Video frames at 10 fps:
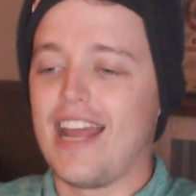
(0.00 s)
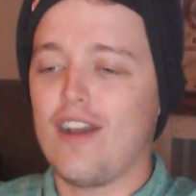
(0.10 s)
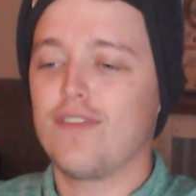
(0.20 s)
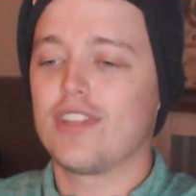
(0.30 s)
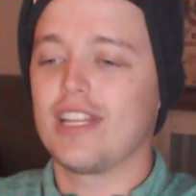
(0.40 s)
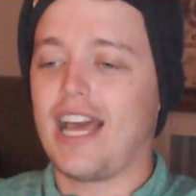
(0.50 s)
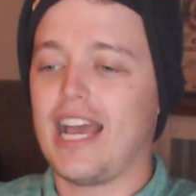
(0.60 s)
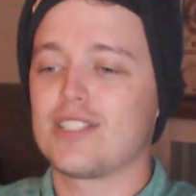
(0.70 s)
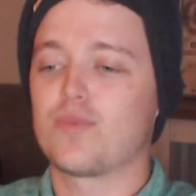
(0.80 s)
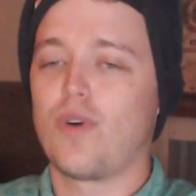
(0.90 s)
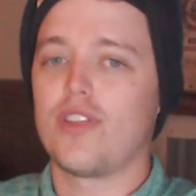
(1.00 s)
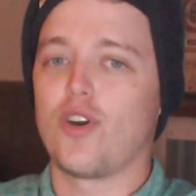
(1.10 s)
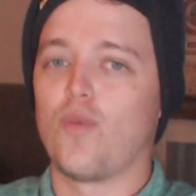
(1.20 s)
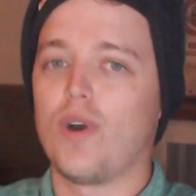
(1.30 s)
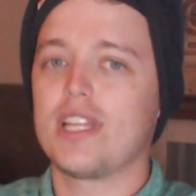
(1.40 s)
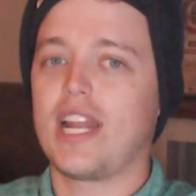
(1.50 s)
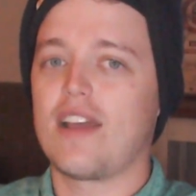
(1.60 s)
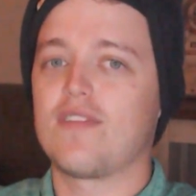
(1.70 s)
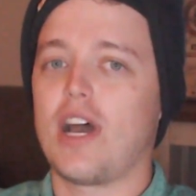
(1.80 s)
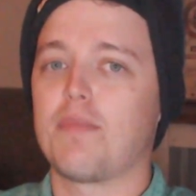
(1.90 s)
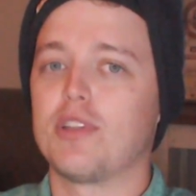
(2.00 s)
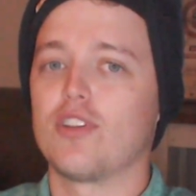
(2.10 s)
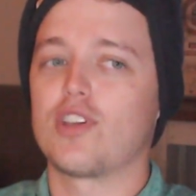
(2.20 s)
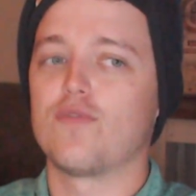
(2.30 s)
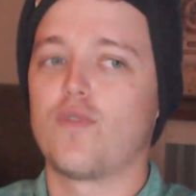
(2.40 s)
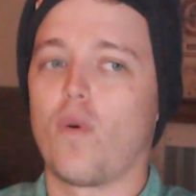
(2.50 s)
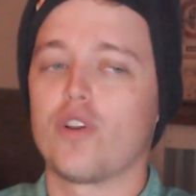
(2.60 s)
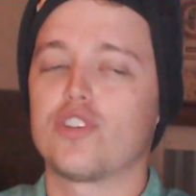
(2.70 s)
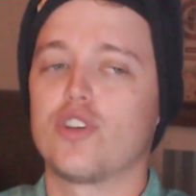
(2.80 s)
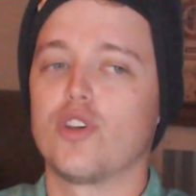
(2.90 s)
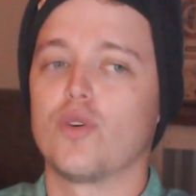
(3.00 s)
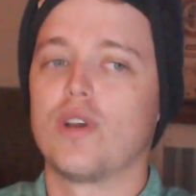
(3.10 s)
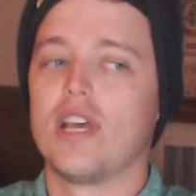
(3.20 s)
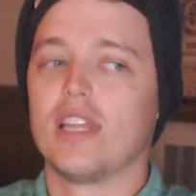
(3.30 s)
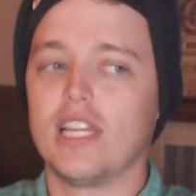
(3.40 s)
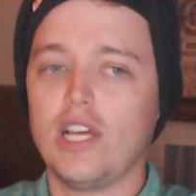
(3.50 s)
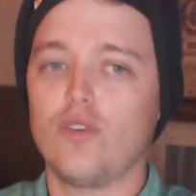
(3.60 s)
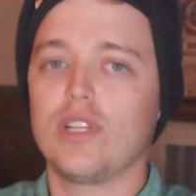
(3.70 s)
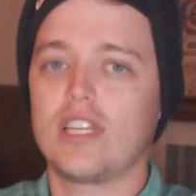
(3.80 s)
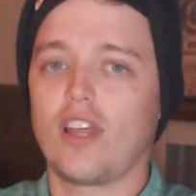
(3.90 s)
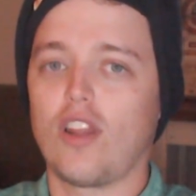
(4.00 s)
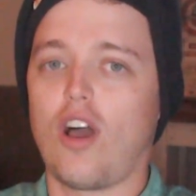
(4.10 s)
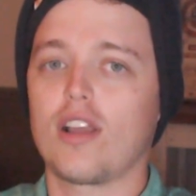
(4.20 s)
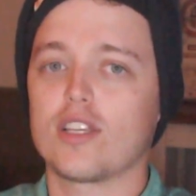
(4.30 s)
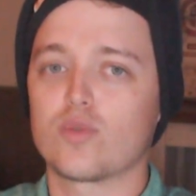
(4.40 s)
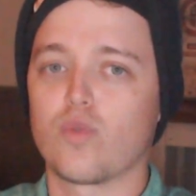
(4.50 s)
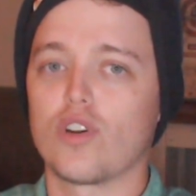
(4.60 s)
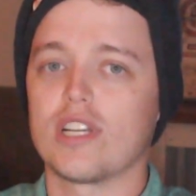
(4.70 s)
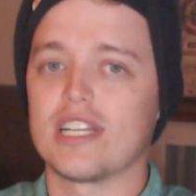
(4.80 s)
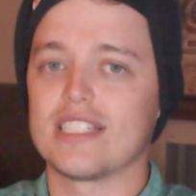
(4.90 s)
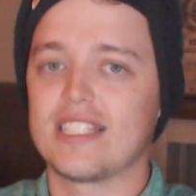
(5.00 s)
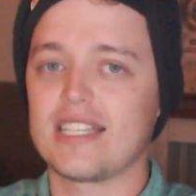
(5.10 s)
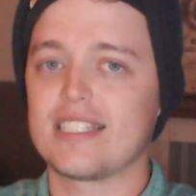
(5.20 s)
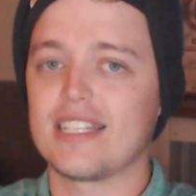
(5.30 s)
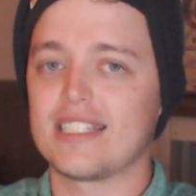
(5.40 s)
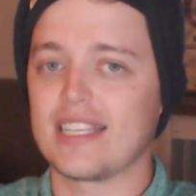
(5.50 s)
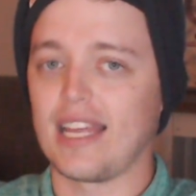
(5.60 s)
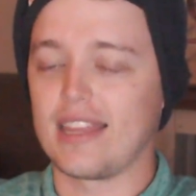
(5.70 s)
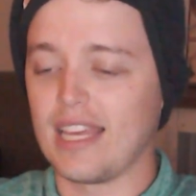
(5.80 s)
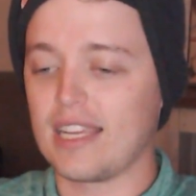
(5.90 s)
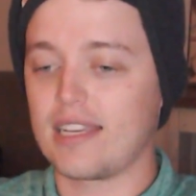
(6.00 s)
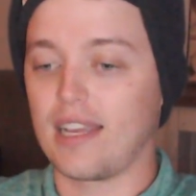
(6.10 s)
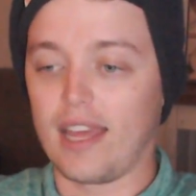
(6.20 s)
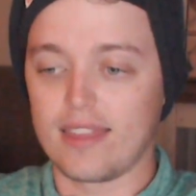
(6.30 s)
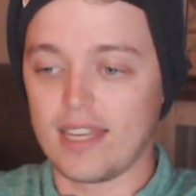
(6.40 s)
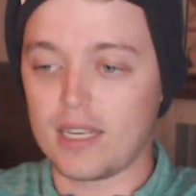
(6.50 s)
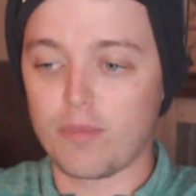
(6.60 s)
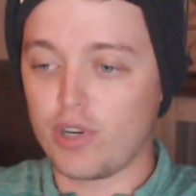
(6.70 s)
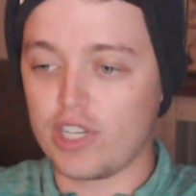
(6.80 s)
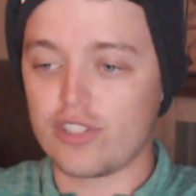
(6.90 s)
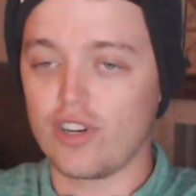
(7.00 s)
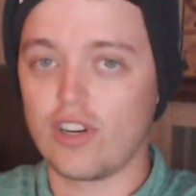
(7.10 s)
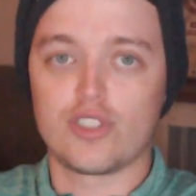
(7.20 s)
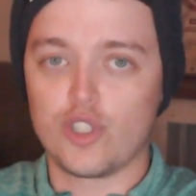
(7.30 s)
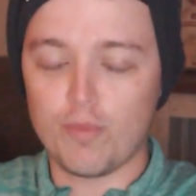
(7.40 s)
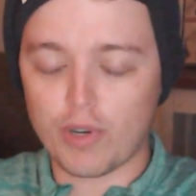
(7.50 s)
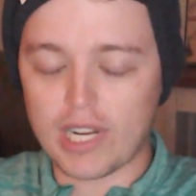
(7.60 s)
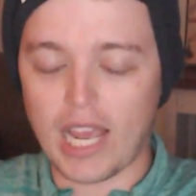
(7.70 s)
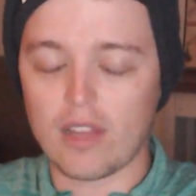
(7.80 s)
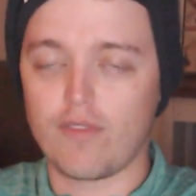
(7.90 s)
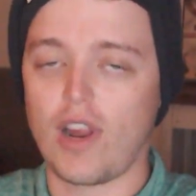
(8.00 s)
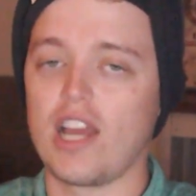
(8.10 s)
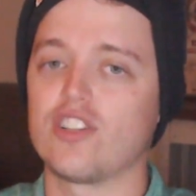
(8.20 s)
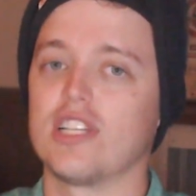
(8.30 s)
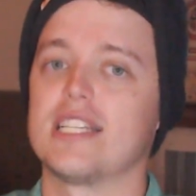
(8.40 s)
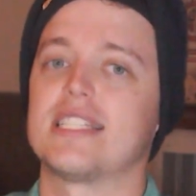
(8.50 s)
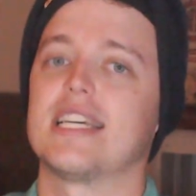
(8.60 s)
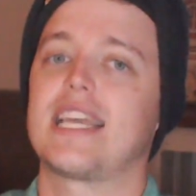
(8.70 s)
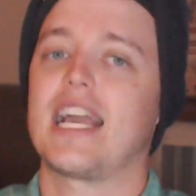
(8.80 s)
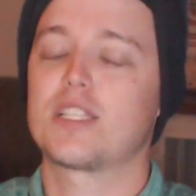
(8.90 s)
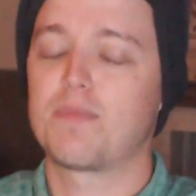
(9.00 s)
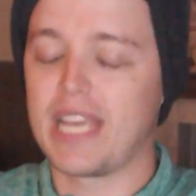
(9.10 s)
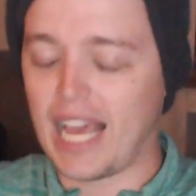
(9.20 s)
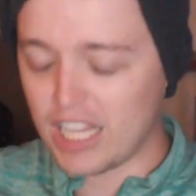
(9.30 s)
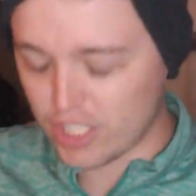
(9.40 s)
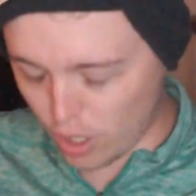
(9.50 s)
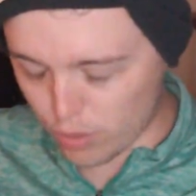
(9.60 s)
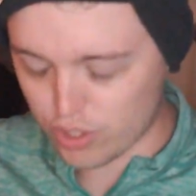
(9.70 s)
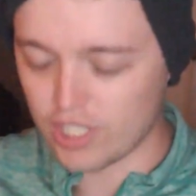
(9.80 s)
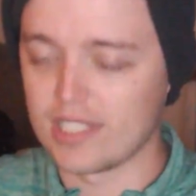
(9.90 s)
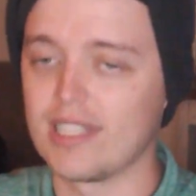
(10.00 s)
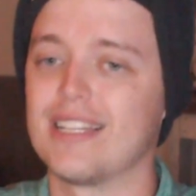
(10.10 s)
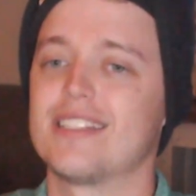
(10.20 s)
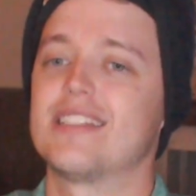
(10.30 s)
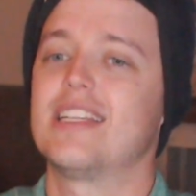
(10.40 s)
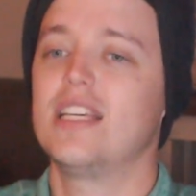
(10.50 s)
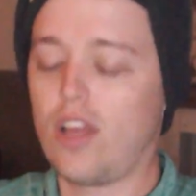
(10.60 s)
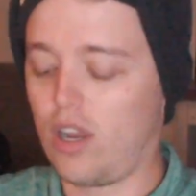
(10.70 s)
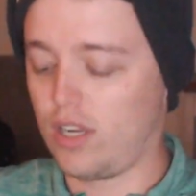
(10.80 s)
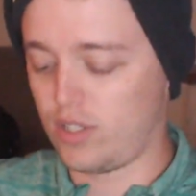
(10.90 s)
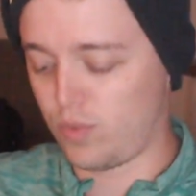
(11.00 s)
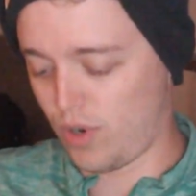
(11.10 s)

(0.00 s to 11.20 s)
now for the last one, the one that I have not been looking forward to, literally the longest word in existence, I think. I think I'm pretty sure. Supercalifragilisticexpialidocious. It is the longest